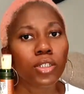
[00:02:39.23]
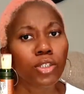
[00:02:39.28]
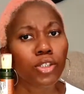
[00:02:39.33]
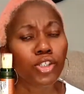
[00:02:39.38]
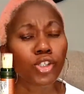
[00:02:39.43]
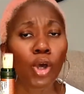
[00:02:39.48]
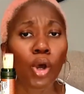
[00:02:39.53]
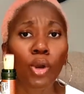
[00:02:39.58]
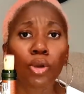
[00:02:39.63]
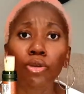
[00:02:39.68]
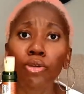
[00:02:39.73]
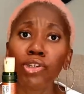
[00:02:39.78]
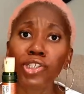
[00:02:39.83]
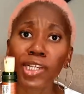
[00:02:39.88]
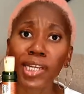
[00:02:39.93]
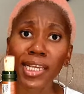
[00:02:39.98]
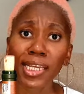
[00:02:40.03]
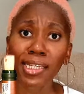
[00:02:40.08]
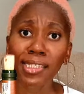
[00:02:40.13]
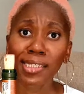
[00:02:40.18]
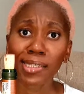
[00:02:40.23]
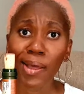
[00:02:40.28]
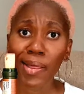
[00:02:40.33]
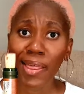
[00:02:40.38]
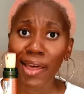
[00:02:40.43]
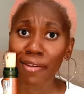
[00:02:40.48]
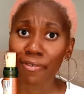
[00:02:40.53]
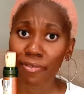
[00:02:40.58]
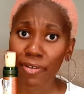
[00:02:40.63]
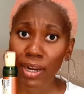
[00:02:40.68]
So usually in South
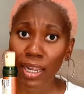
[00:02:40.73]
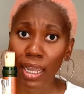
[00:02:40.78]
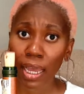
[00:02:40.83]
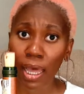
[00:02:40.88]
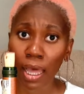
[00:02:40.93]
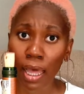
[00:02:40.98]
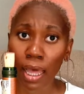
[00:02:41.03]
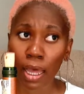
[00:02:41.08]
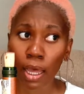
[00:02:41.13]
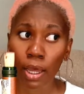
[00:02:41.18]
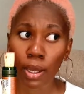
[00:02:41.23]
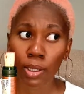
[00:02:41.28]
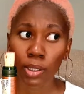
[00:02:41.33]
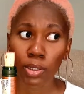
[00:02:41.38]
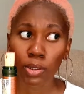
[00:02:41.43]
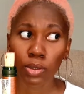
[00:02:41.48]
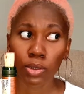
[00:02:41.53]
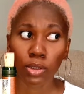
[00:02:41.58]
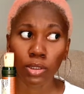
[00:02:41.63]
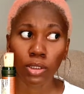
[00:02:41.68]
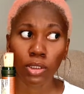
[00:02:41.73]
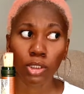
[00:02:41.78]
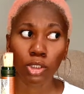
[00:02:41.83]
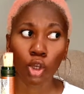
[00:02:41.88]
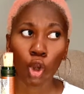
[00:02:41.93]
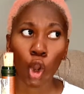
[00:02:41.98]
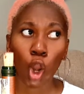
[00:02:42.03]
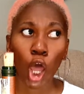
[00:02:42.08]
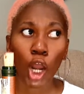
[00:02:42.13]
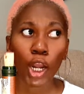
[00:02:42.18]
Africa,
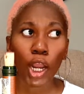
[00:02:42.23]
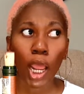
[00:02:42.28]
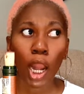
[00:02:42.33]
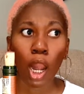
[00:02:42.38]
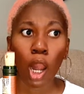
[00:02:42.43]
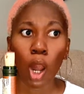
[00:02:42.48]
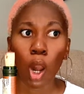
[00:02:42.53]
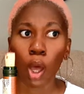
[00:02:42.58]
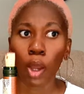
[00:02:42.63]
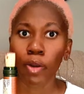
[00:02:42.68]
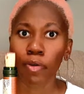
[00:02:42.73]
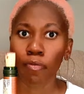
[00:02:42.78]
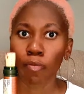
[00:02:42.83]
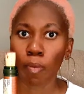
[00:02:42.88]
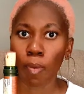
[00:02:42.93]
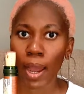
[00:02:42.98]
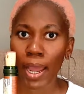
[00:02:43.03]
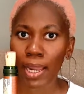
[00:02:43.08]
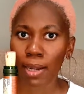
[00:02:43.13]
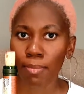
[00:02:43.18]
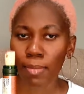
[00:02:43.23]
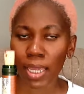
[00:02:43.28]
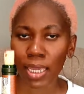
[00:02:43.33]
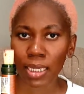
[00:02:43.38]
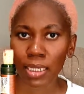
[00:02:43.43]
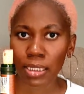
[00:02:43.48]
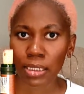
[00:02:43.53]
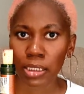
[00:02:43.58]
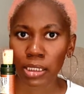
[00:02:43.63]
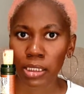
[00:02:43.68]
not a lot of
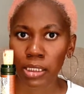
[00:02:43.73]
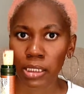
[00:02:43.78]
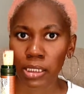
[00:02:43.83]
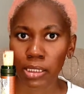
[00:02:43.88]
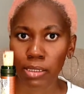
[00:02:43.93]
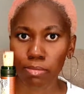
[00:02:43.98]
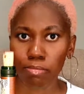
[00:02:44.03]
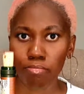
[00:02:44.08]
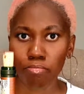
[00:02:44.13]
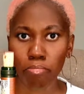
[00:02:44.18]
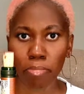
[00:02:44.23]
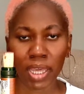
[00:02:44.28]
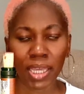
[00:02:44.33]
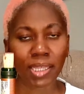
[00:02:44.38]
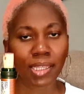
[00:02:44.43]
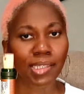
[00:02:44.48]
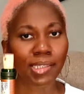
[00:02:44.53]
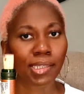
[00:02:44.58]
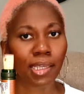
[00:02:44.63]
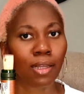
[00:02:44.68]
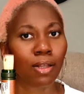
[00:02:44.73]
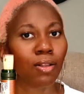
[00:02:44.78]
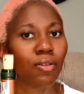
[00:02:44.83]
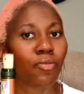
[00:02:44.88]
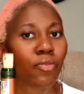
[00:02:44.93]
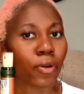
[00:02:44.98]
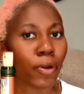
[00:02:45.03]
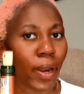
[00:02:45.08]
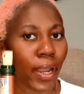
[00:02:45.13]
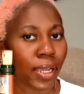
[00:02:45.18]
winemakers make single
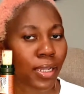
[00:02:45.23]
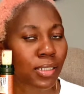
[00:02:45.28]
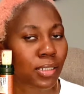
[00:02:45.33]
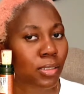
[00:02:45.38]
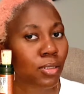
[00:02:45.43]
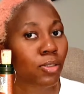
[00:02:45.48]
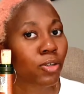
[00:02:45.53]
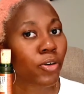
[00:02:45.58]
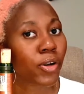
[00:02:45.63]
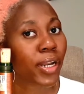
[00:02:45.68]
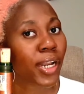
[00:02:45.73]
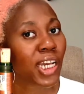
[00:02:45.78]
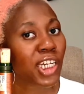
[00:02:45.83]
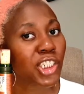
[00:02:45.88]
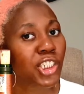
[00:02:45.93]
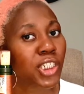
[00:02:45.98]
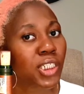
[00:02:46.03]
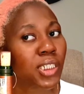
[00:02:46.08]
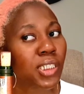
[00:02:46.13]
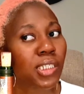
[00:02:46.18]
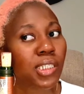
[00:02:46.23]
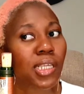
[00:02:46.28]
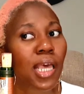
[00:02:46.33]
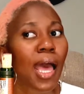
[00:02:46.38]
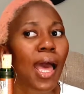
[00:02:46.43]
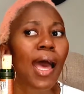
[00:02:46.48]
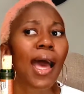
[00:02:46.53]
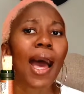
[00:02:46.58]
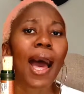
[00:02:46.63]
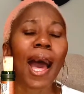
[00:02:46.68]
varietal Grenaches.
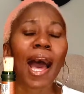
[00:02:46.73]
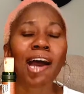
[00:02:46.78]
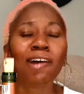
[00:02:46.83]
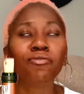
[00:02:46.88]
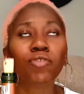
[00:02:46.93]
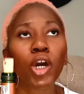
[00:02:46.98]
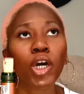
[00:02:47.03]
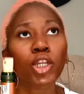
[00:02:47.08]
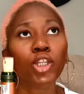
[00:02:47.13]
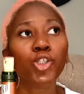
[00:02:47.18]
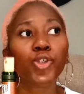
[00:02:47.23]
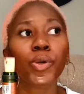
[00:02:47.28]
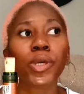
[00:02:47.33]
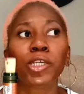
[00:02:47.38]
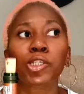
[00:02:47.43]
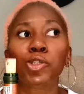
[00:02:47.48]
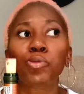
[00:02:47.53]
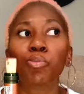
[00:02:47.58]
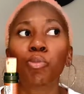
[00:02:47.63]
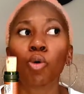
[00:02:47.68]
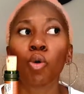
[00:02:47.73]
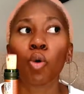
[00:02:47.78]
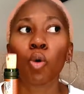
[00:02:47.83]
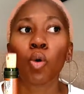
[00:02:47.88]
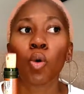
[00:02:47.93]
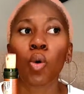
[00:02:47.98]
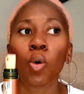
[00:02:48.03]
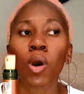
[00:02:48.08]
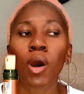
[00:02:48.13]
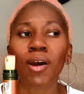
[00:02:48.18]
I've gotten to
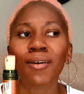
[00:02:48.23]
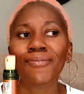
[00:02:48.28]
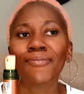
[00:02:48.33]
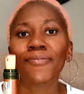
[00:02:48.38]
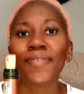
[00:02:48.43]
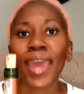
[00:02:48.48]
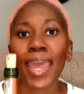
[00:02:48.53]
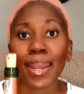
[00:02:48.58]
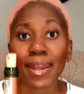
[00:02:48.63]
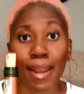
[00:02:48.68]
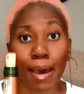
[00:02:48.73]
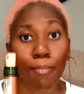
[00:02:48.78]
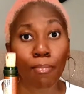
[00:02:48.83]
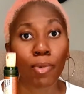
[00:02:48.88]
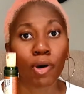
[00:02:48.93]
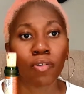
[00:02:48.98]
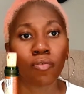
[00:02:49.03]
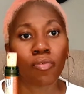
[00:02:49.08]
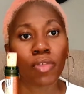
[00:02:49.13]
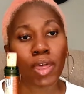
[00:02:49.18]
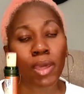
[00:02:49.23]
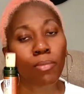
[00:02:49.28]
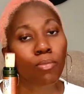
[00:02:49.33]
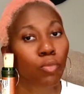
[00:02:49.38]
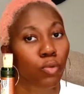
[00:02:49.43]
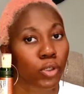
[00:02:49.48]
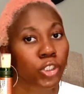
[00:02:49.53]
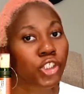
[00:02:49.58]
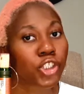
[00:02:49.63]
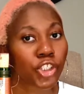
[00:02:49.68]
explore a fair number of
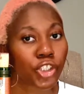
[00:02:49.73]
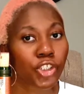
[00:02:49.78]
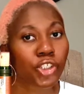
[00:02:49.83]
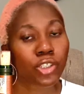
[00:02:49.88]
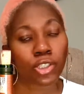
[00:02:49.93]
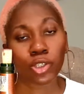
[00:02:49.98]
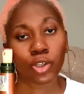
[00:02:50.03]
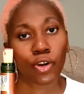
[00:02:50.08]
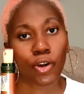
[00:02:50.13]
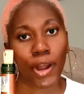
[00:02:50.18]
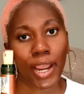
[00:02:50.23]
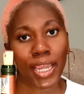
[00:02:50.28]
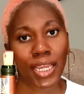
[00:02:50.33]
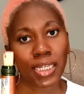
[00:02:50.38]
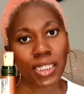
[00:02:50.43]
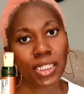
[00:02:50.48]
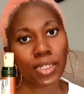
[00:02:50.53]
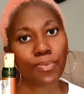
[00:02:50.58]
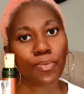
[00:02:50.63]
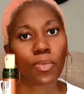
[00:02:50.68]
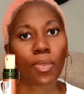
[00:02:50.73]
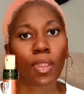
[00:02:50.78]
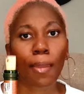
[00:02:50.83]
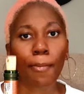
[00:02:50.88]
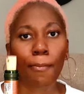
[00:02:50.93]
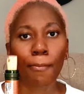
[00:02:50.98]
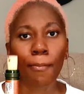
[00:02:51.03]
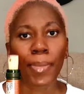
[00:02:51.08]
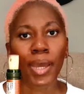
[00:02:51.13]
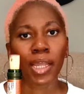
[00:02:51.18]
them, which is great,
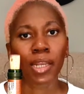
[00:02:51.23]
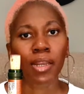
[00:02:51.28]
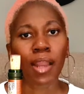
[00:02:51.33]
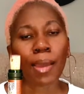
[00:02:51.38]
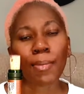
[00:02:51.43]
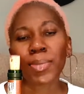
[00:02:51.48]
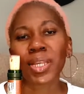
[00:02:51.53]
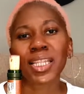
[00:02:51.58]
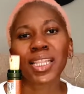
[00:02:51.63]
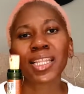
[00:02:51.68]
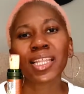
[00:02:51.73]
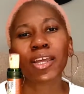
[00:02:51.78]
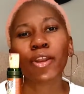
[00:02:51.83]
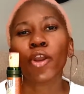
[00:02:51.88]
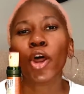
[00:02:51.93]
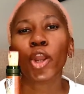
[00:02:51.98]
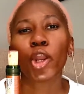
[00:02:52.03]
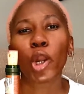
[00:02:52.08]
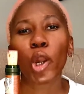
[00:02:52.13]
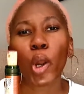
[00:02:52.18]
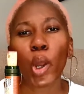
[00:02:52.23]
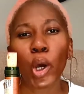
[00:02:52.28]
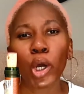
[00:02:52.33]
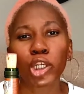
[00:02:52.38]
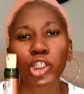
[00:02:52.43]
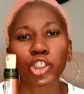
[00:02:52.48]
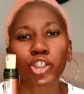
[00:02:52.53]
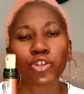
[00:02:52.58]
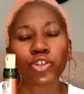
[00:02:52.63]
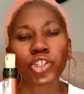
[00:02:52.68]
but I mean, they're not a
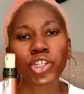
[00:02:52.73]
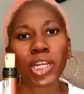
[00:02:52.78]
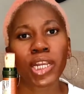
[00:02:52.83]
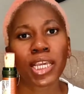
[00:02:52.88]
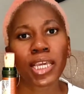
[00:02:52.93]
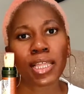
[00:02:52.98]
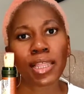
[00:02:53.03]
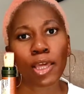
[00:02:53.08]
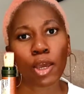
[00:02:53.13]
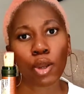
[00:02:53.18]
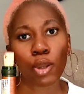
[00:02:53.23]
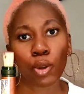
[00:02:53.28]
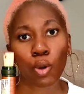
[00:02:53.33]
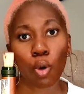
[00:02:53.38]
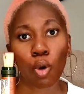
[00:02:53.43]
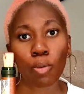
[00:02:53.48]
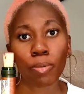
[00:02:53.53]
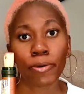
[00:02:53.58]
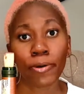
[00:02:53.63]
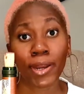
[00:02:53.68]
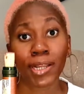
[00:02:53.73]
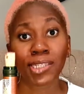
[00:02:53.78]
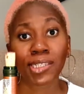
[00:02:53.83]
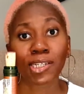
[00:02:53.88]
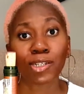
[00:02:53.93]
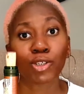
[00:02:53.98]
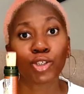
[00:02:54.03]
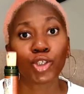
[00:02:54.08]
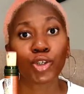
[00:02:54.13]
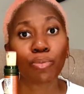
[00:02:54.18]
lot. Usually they're incorporated
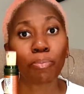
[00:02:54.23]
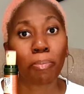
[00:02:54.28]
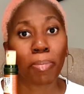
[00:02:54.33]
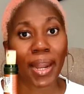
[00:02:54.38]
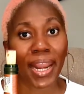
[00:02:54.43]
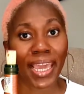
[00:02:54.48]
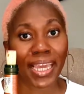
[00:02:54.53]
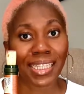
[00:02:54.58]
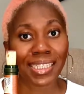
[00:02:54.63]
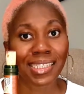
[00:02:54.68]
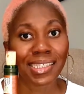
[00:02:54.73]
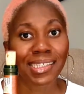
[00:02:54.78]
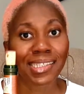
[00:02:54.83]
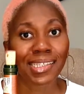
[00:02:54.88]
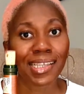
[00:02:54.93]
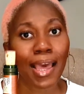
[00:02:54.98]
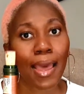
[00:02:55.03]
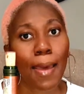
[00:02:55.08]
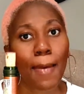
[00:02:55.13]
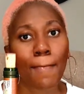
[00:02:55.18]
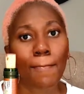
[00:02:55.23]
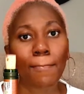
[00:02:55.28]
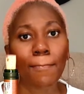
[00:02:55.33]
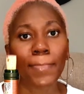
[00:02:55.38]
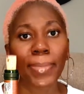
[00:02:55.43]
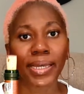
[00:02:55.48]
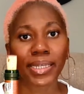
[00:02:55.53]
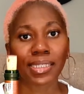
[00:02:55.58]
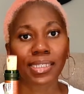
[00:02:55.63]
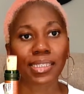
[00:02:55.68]
into blends,
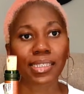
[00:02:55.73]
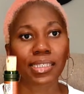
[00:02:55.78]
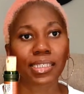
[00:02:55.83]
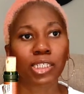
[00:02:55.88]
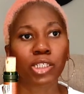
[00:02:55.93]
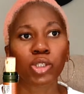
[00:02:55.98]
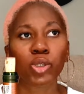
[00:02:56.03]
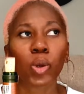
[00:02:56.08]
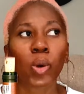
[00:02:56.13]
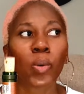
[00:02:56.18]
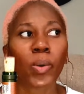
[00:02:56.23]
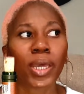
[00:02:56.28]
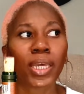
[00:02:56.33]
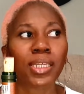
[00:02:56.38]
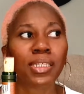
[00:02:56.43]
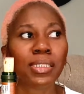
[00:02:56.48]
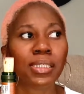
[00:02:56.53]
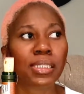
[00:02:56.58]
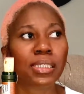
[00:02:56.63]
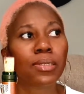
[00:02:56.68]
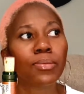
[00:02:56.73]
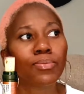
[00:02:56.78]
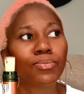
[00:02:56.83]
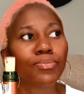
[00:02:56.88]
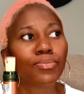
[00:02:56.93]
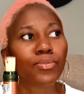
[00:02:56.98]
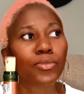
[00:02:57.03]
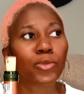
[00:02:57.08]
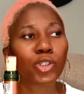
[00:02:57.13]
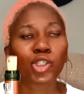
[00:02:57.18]
but it's always
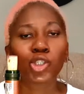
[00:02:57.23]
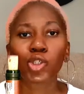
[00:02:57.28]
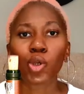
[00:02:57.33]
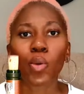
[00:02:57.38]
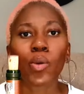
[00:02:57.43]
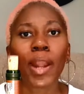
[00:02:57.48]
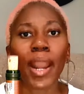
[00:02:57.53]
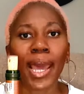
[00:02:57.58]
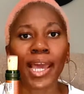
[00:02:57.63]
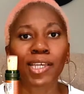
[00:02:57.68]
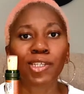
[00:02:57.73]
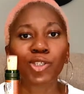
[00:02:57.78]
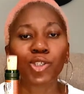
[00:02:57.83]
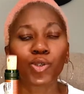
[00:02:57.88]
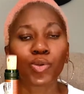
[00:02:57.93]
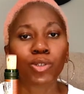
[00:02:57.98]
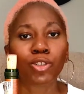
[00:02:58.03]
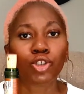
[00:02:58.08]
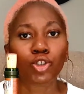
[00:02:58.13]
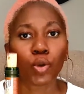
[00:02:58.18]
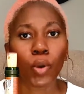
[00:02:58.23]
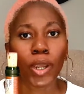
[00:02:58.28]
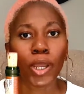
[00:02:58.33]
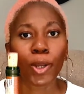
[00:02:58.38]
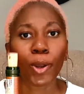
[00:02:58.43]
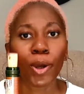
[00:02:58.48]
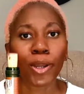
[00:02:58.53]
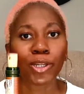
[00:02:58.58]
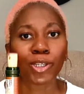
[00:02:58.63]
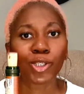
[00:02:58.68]
so nice to enjoy it
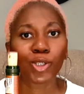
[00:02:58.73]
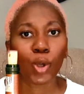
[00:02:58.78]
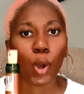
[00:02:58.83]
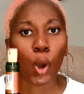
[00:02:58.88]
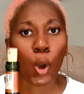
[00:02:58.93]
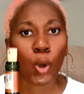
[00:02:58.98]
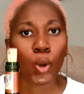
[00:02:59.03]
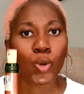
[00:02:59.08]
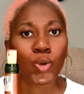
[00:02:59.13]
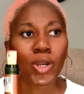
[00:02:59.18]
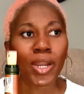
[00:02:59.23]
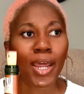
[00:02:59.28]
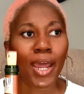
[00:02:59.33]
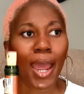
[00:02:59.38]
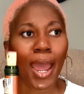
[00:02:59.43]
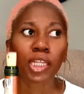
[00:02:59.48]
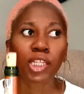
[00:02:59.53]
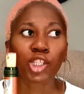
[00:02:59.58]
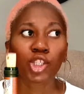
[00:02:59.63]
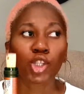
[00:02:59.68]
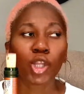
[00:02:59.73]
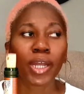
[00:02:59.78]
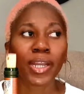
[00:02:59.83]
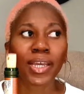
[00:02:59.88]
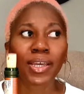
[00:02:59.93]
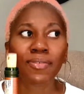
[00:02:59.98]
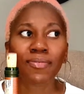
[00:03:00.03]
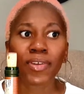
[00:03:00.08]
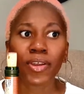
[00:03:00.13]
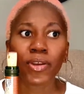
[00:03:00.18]
on its own. It's not
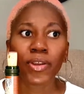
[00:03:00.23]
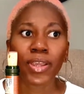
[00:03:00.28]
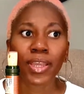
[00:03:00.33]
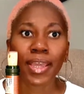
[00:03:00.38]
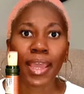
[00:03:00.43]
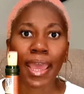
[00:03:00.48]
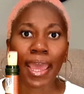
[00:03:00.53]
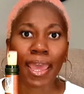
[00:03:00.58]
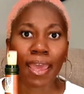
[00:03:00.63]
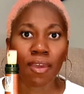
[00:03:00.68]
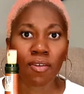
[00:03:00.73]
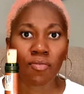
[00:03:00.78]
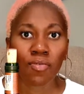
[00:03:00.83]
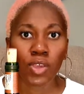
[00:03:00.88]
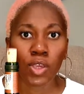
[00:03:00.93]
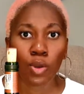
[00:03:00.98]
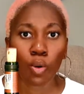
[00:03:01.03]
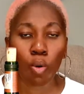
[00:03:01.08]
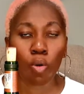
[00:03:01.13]
a very heavy